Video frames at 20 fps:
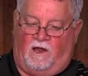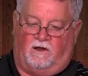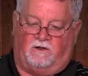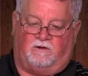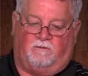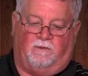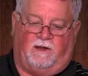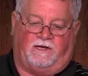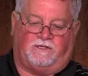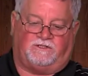
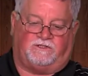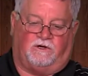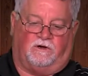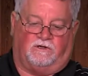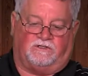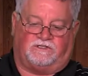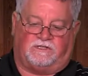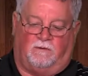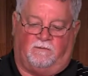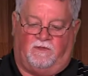to make sure.
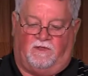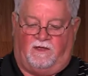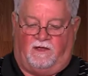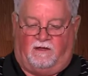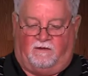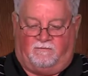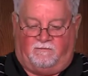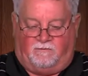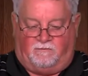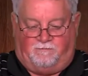Some of
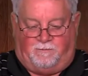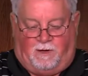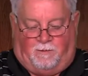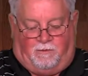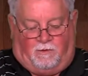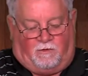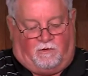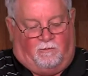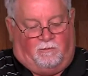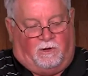the
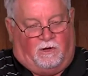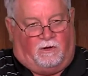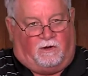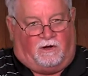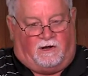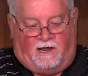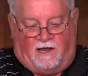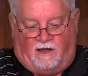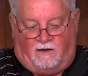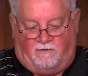people who are
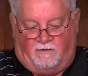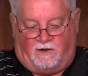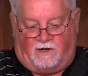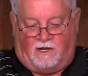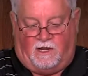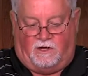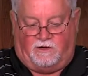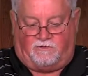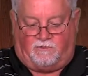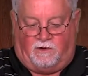building out in the
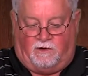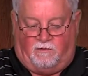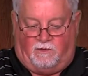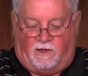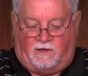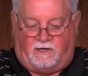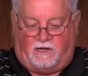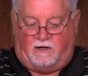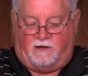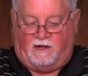country
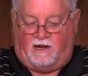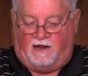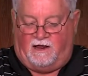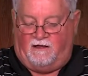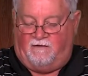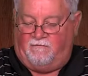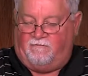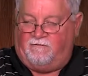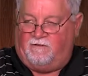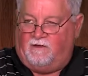that doesn't
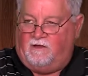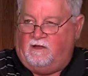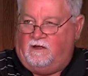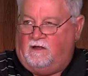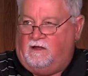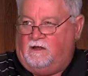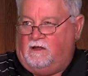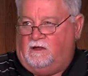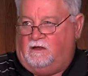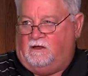have
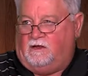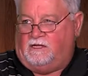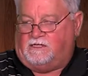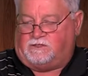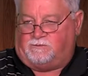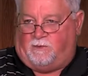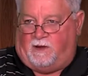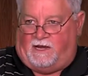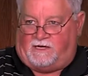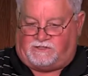
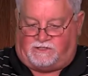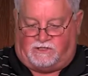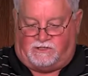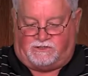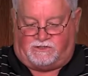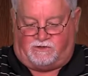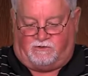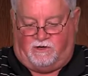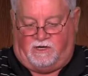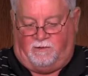
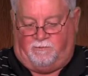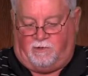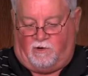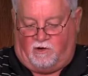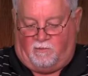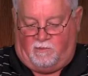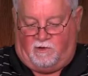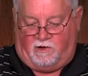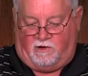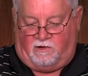inspections or any
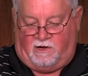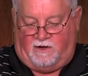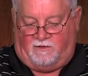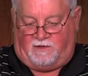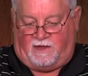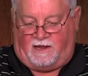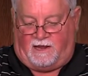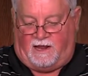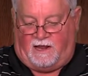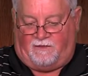permit or
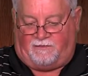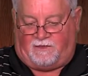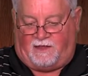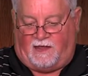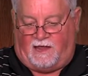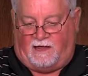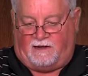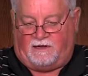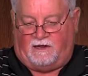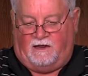anything out
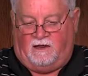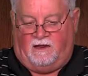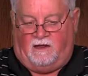that,